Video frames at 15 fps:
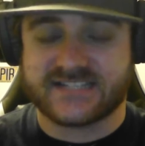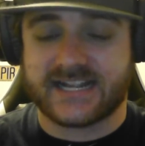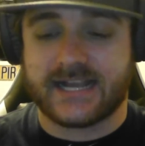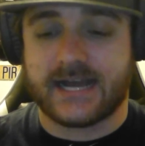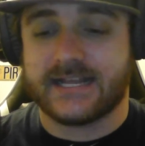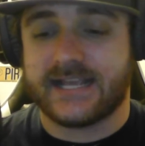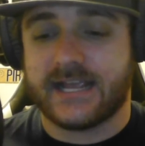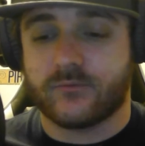I
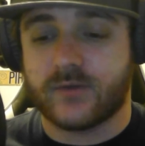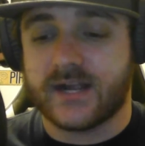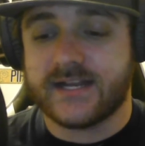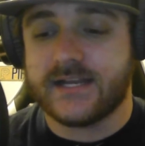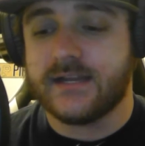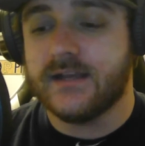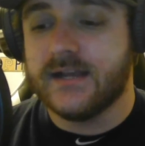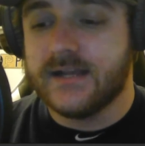got to get
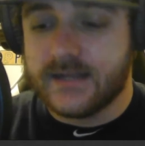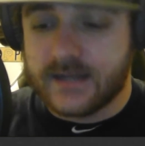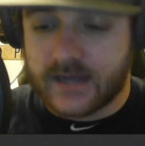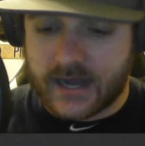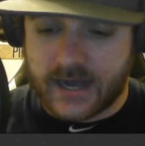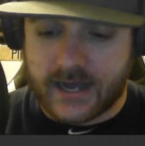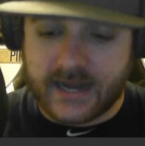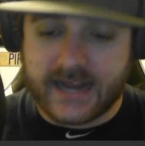ready,
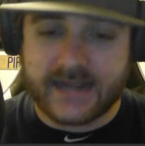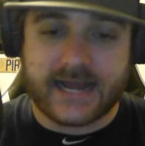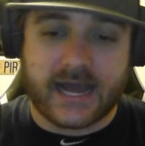head